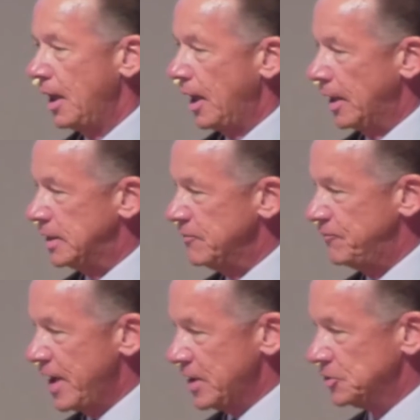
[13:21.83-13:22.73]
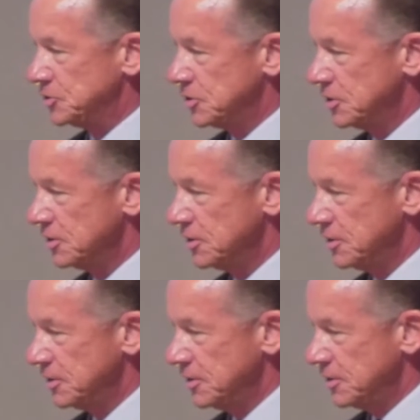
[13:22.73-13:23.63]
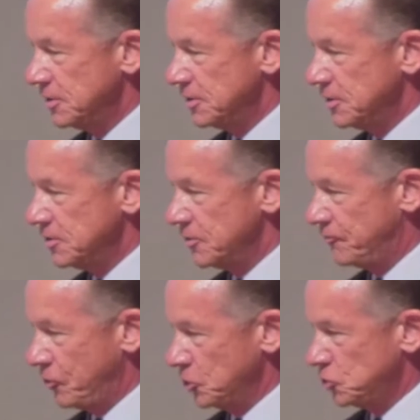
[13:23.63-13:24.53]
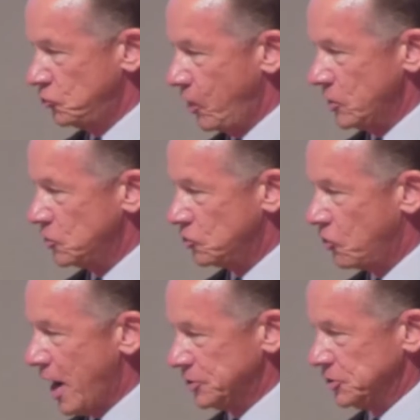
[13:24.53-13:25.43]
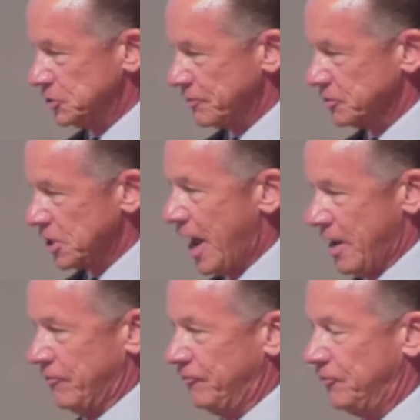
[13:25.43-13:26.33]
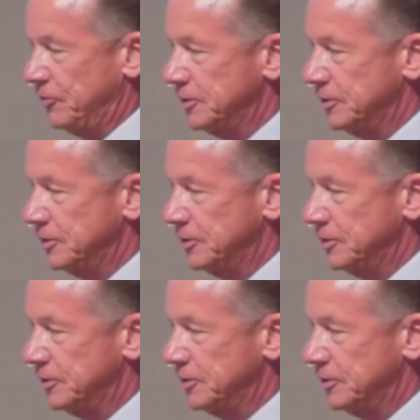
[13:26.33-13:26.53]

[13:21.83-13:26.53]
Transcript: And he faced the first great crisis of his life.